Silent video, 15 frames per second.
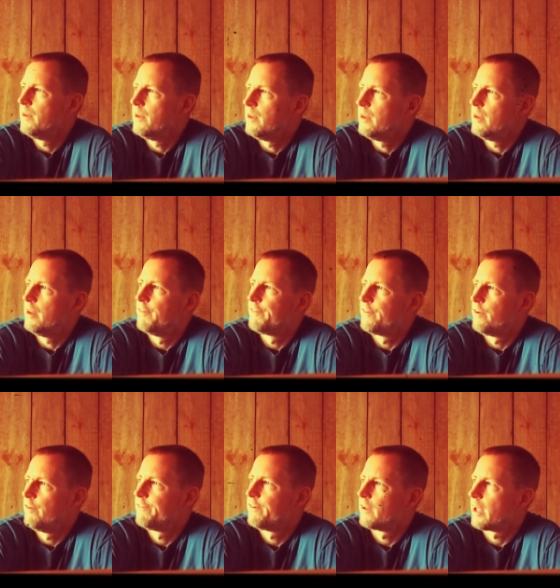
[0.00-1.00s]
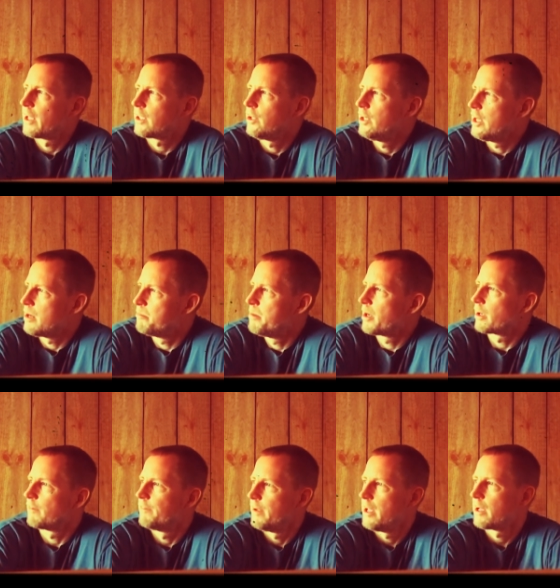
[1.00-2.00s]
if you feel like you need a bigger
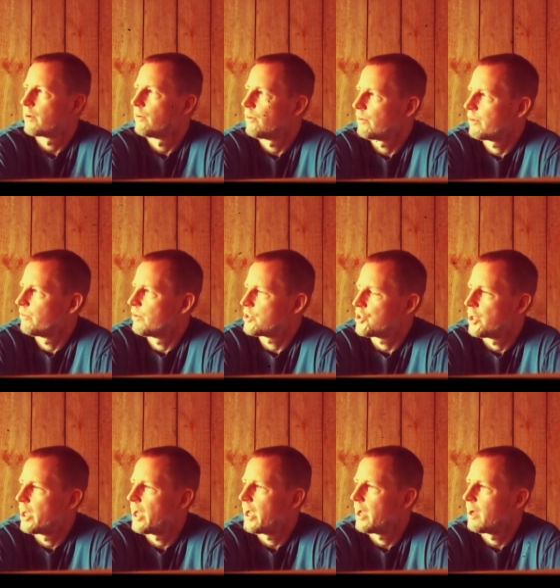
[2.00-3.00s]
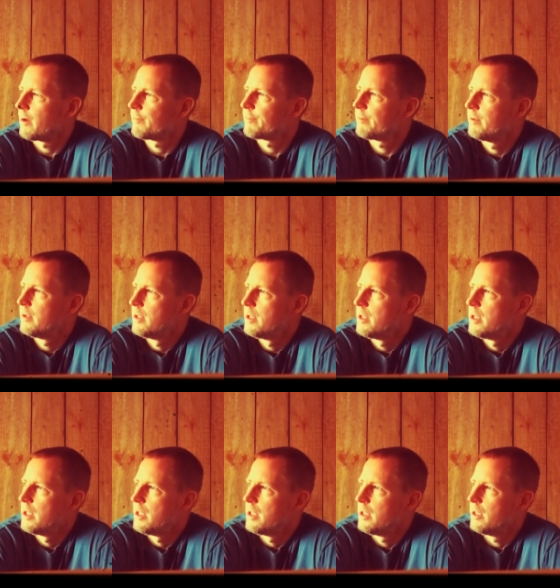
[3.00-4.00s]
vehicle than what you have
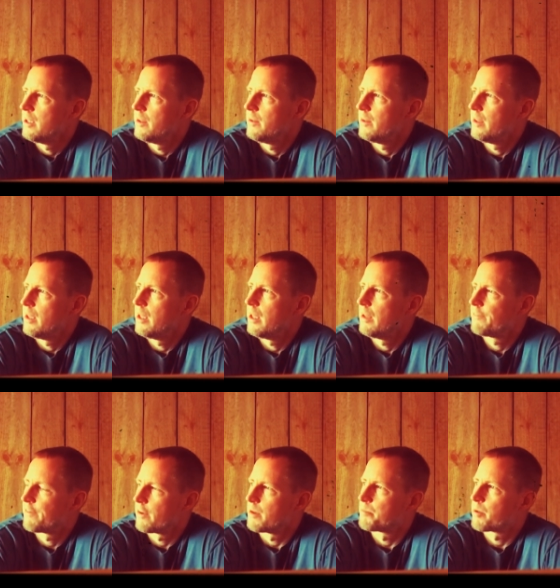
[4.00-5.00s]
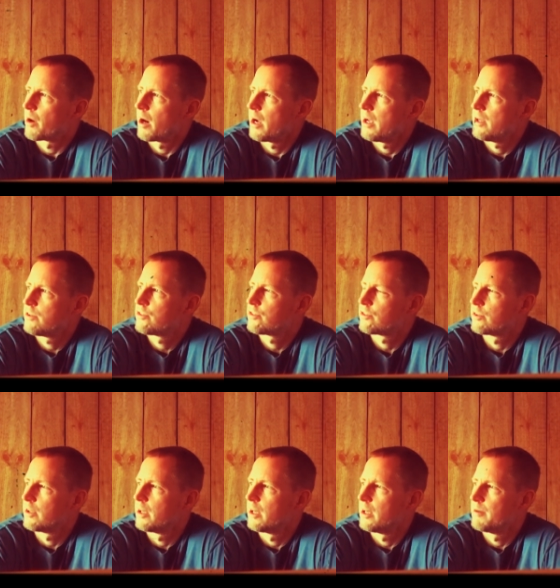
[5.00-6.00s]
for the price,
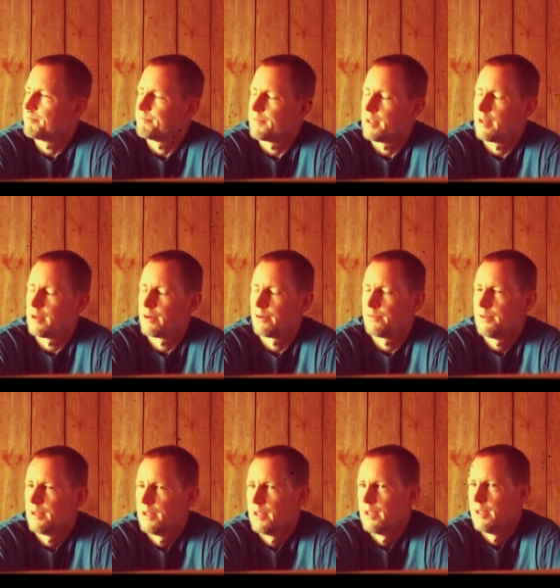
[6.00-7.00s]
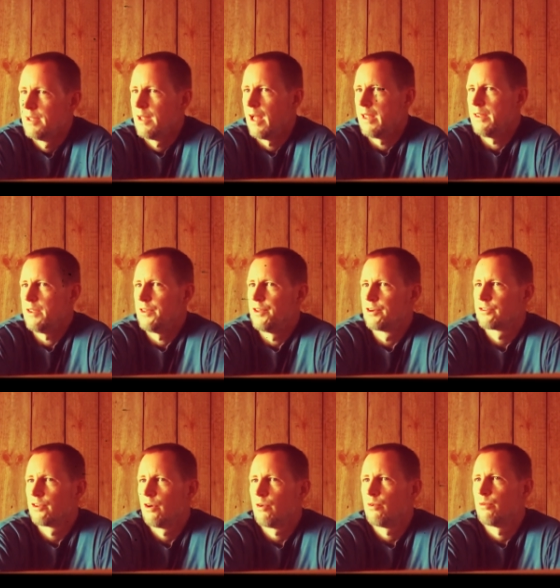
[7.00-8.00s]
you know, there's
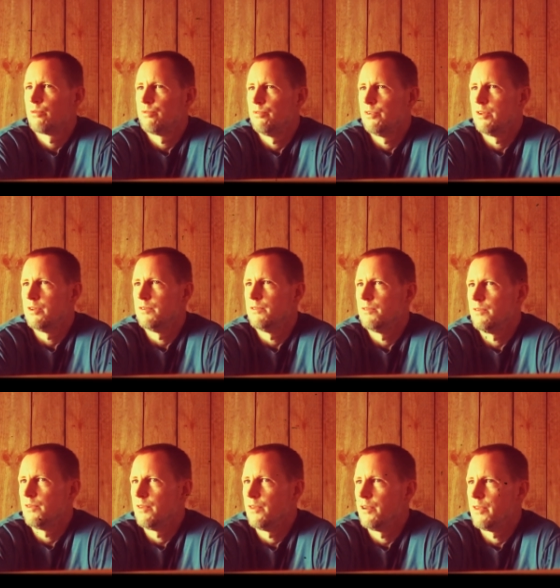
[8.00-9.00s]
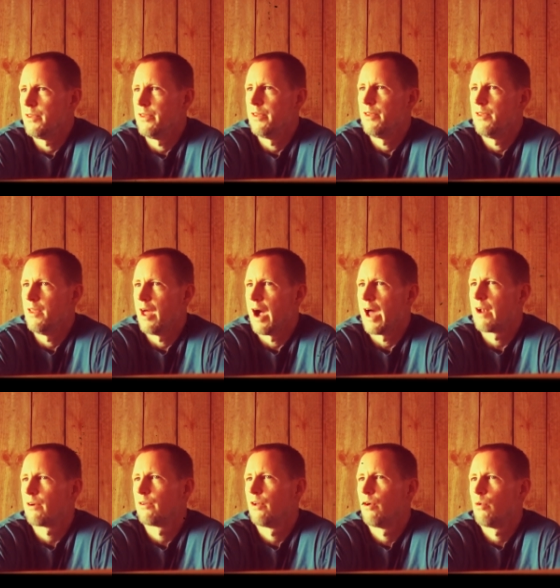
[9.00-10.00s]
no, I
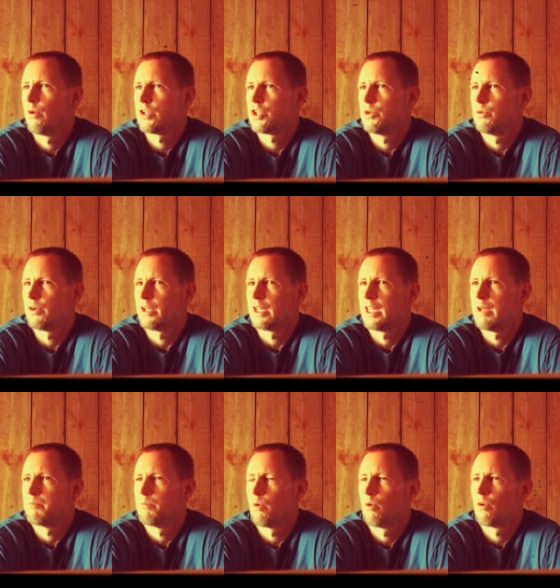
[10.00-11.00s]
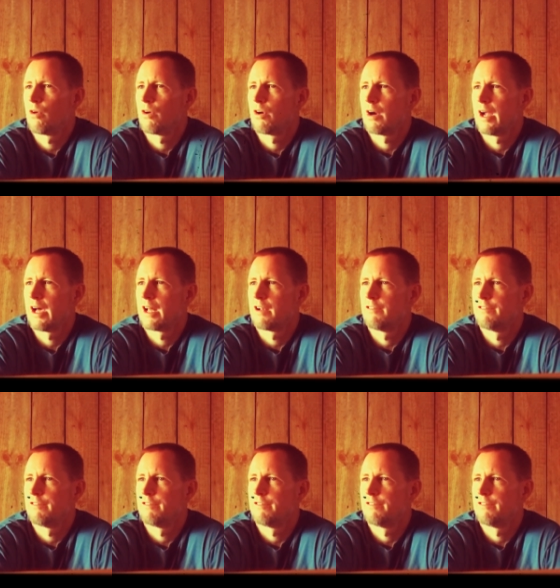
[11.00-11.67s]
don't know what you really get more out of